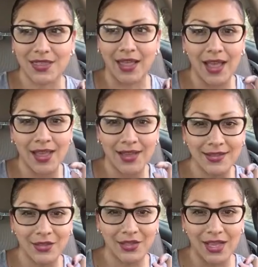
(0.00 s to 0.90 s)

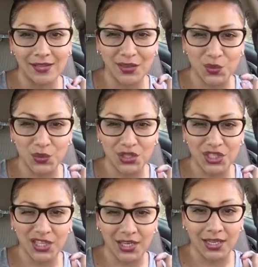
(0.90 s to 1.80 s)
thighs on that little
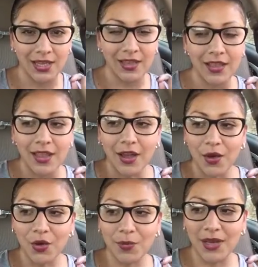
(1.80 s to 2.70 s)
chick.
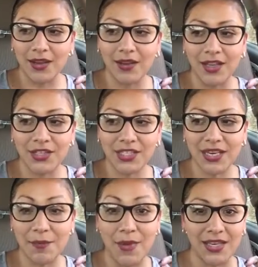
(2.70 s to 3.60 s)
Oh my God, just
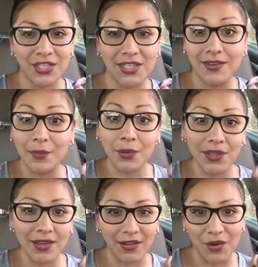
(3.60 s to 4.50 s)
imagine
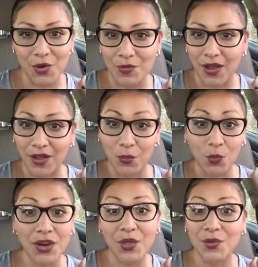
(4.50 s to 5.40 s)
nibbling on
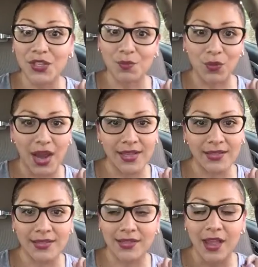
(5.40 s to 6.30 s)
one of those
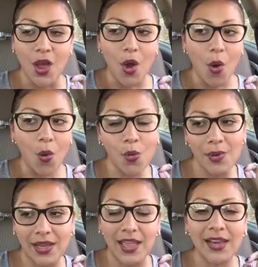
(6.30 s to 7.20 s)
breasts. Oh
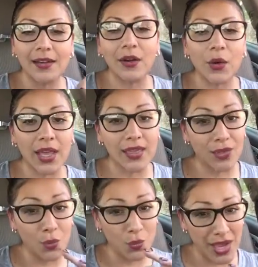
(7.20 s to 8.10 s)
my, and okay,
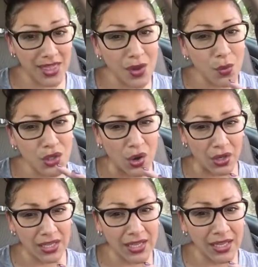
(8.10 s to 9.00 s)
the way they were
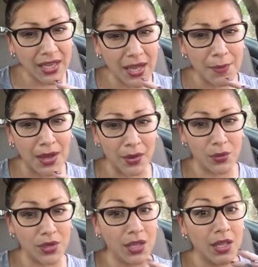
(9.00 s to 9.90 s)
talking
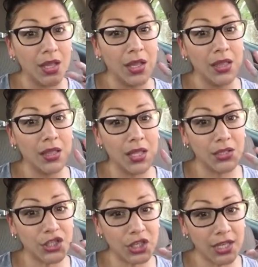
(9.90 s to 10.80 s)
about
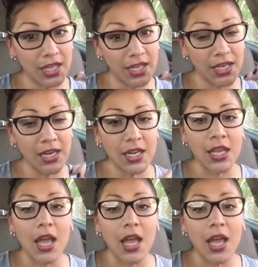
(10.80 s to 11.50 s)
the chicken,